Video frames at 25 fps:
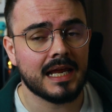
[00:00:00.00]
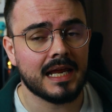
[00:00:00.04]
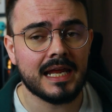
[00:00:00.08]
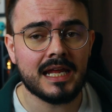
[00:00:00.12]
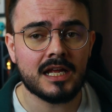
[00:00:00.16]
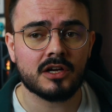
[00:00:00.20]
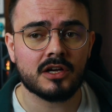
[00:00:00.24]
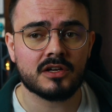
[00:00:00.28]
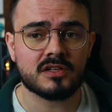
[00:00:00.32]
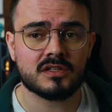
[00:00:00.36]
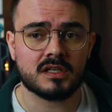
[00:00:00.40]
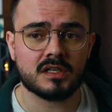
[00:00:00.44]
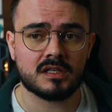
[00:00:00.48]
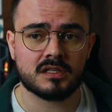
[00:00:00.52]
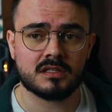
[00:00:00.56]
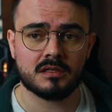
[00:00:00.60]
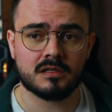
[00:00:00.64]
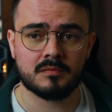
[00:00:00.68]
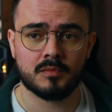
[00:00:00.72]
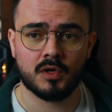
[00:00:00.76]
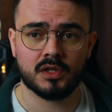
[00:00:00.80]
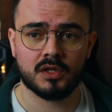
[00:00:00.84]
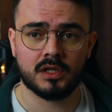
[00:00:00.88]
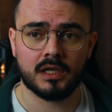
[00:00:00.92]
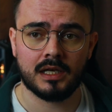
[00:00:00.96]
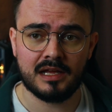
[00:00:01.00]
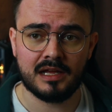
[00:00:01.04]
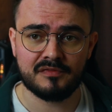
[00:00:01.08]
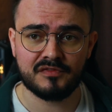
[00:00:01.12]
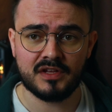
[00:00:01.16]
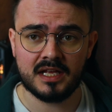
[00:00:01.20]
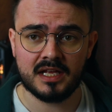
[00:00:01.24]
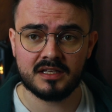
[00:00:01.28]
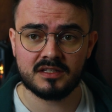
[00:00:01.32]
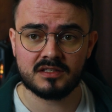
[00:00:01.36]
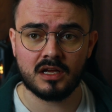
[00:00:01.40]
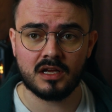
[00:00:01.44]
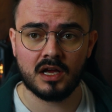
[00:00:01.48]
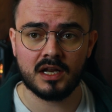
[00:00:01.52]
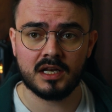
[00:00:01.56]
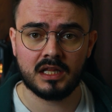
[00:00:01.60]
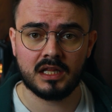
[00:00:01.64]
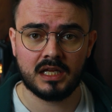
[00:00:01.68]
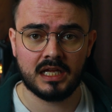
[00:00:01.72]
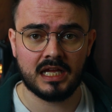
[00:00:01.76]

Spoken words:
ecosystem on the left-hand side of the